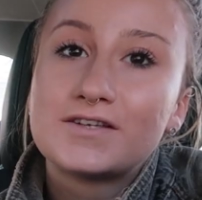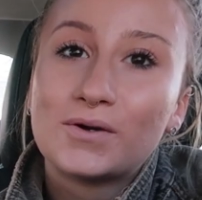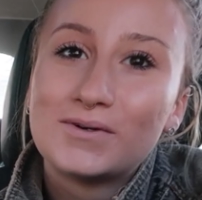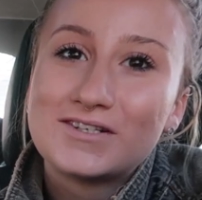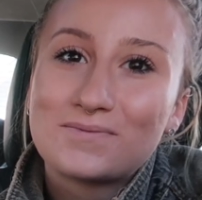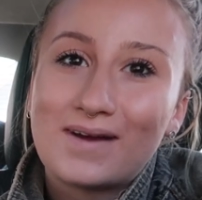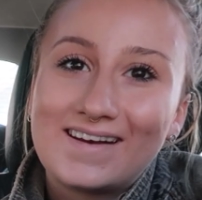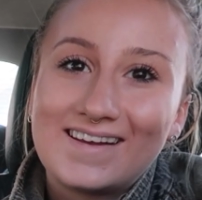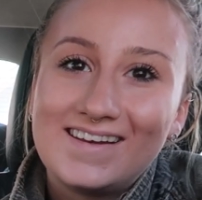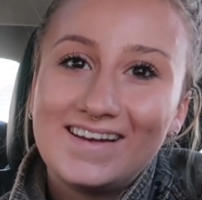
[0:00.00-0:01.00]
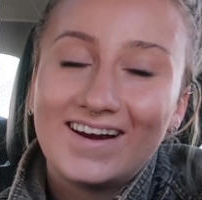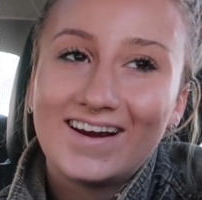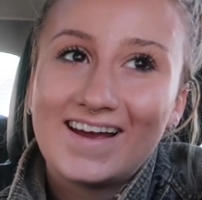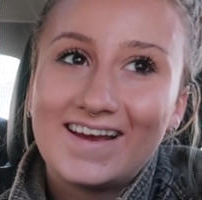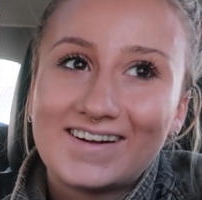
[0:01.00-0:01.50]
so we're just waiting
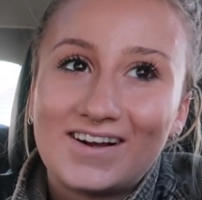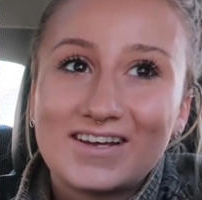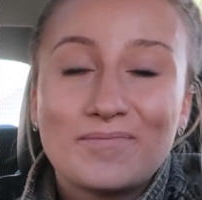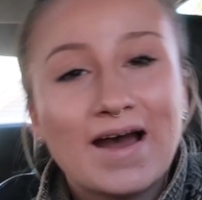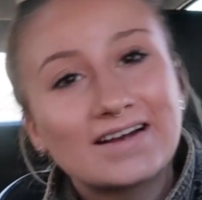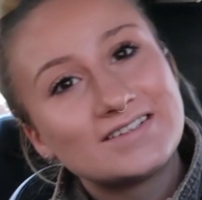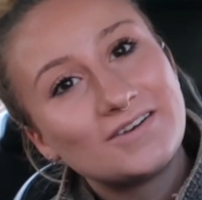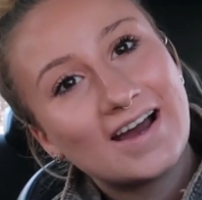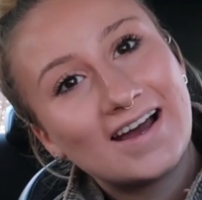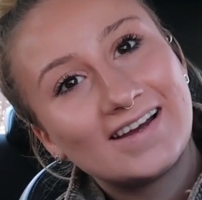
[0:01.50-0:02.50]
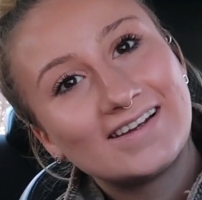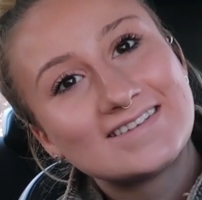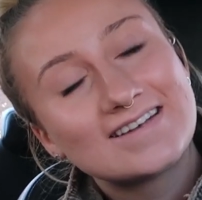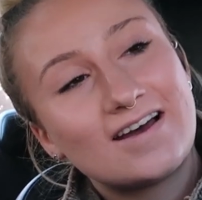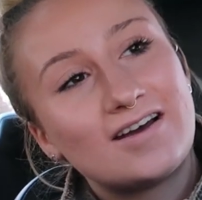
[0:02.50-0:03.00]
here and I'll get back to you
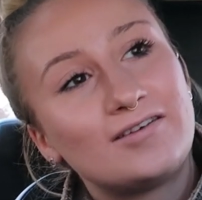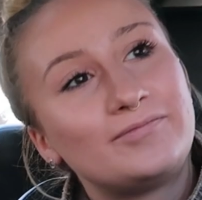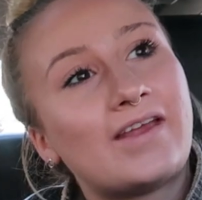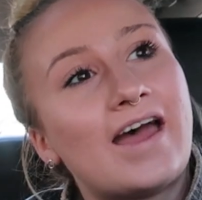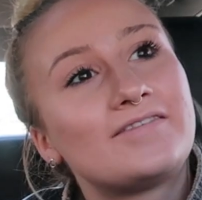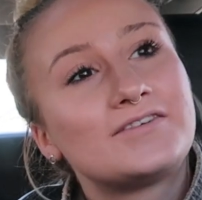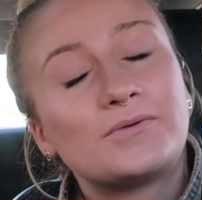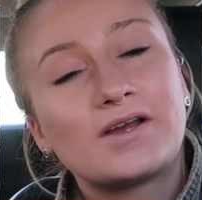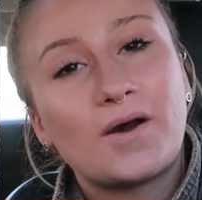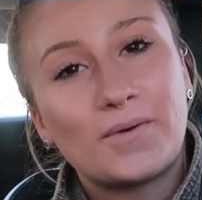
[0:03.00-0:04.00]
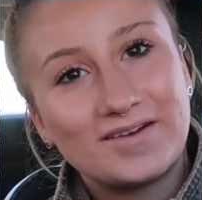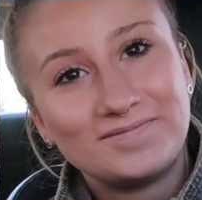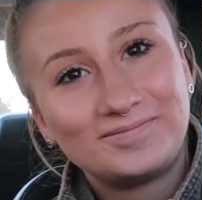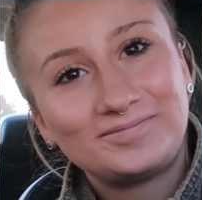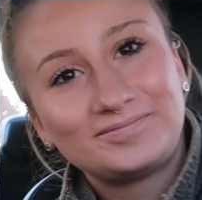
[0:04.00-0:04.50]
guys um, after we go in.